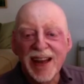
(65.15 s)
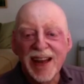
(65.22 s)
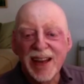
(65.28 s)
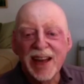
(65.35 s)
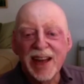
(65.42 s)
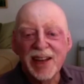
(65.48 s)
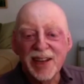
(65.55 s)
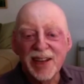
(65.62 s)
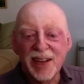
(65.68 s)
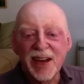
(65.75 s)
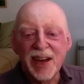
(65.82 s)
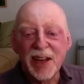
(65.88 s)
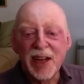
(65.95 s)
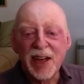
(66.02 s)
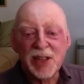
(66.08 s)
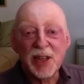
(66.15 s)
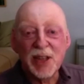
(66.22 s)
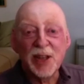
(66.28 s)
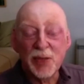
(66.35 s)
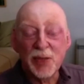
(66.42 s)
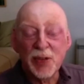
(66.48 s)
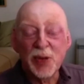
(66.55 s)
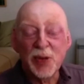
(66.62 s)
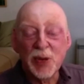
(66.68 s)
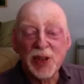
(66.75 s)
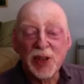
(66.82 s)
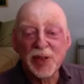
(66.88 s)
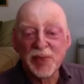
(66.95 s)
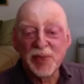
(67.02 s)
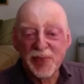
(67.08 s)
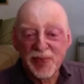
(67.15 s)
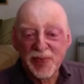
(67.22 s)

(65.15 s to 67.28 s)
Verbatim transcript: That had a, a nice lift to it.